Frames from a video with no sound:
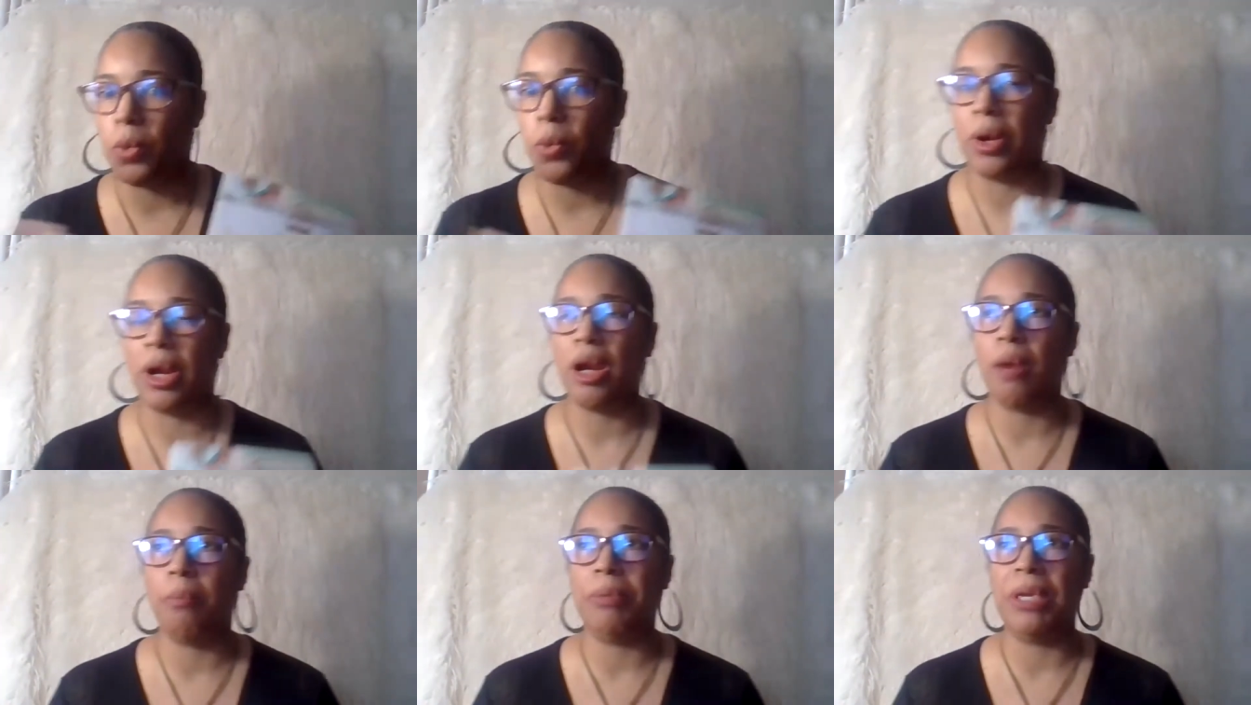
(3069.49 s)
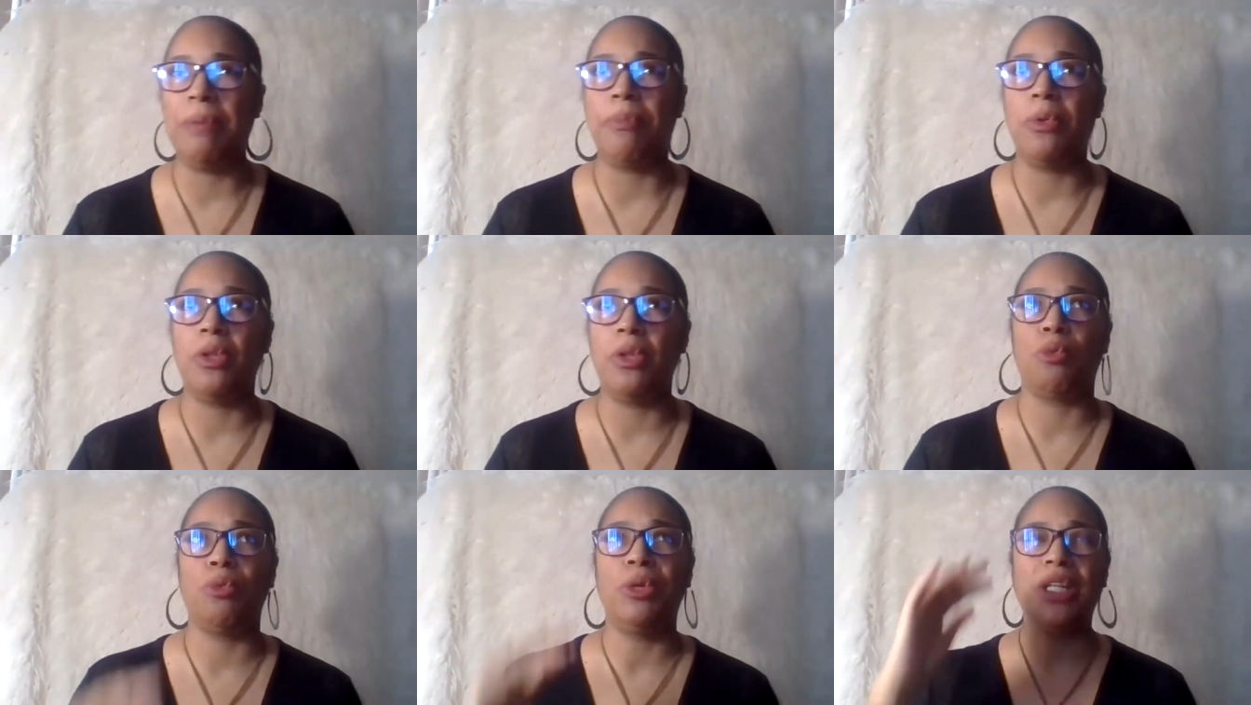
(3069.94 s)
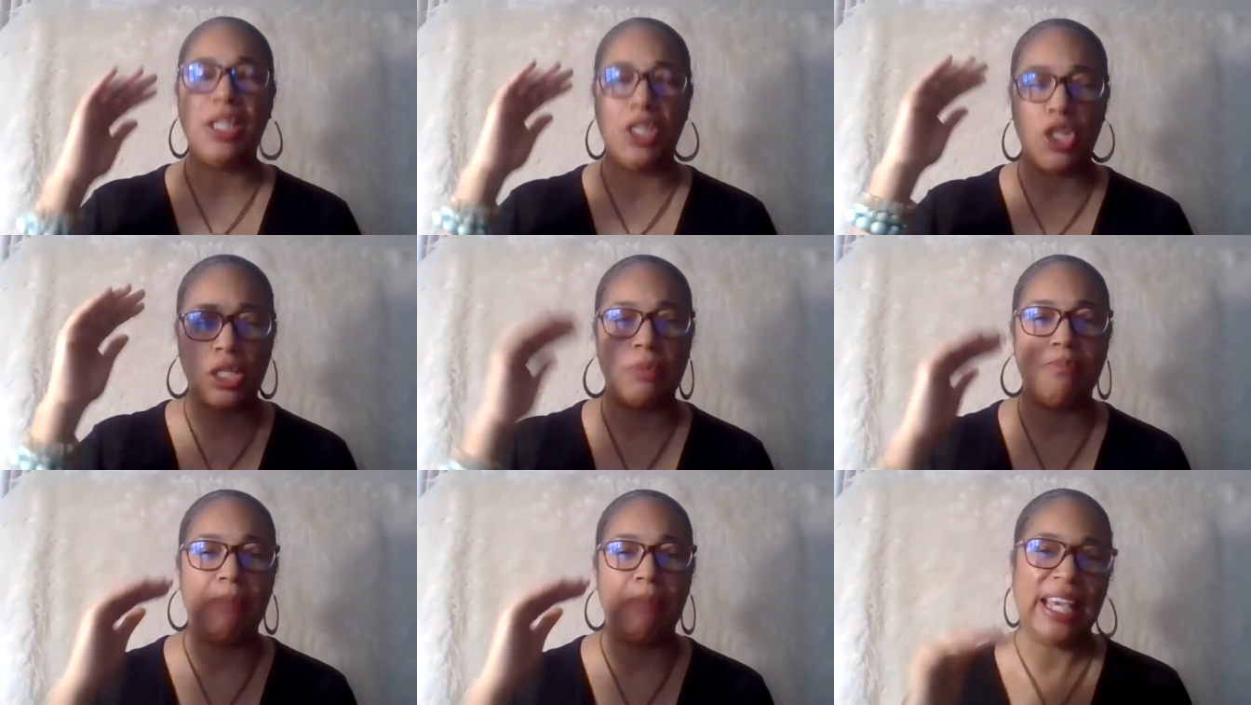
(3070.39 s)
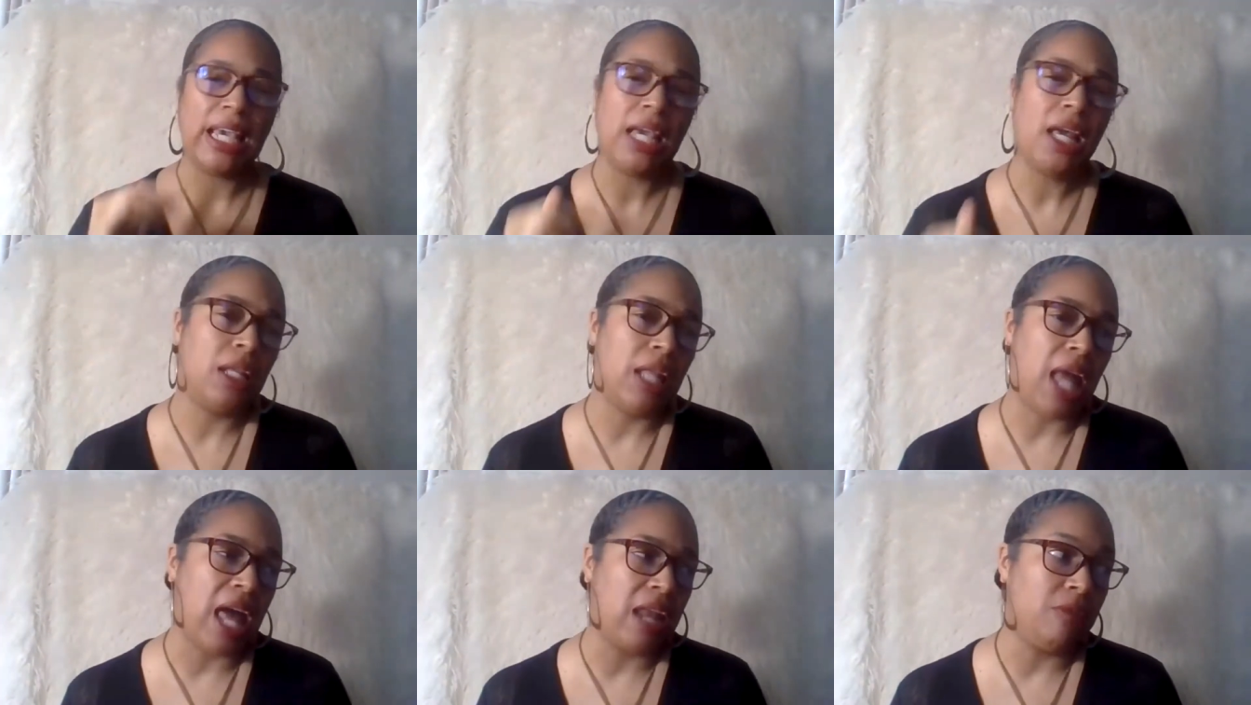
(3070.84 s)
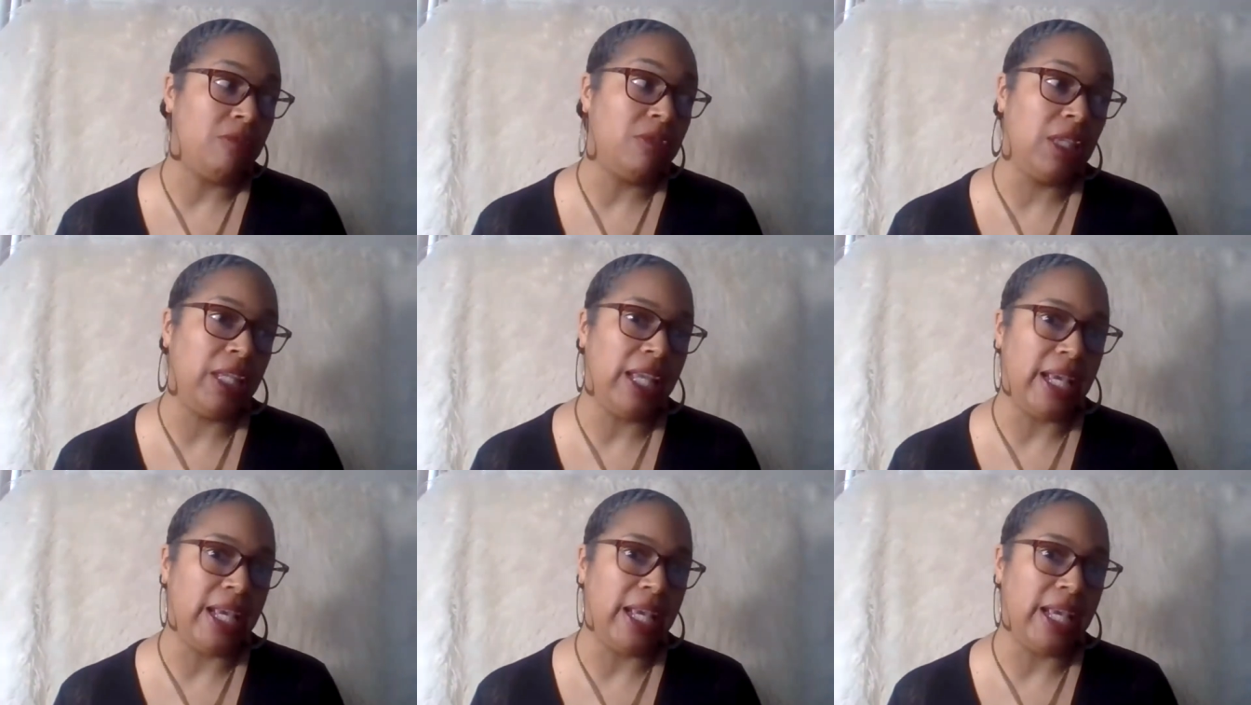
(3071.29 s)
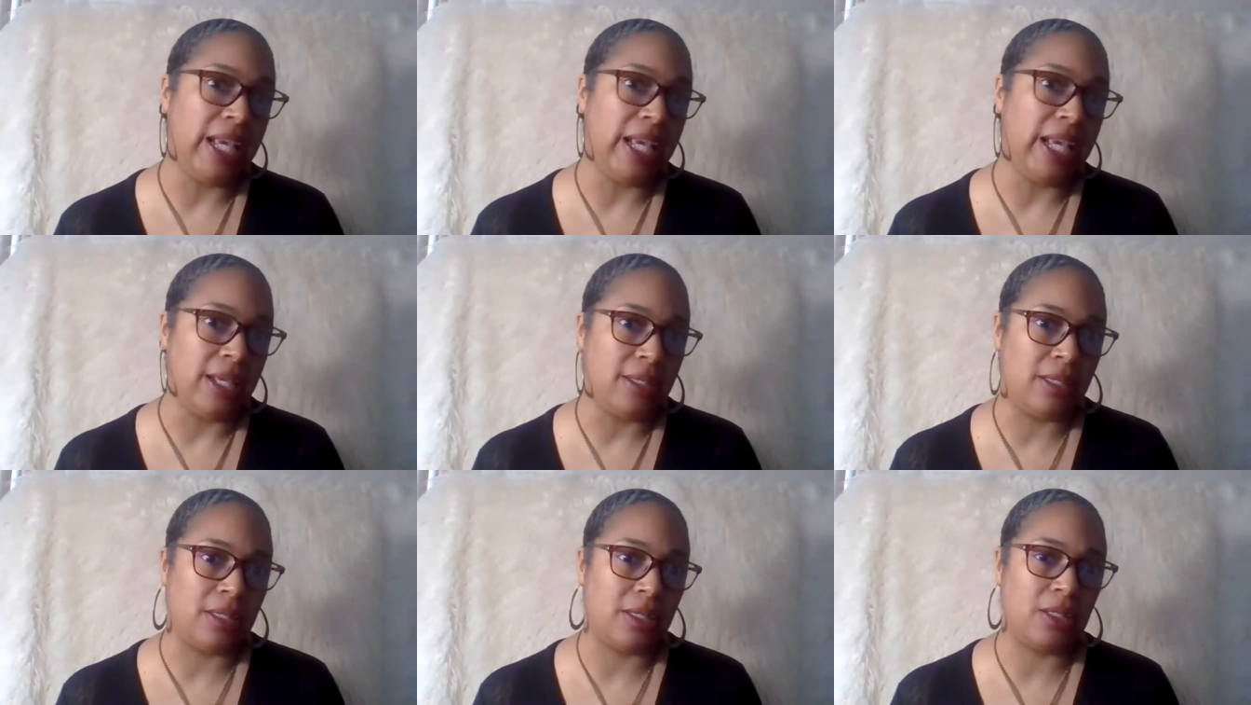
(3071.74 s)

where people are really just making a lot of lists.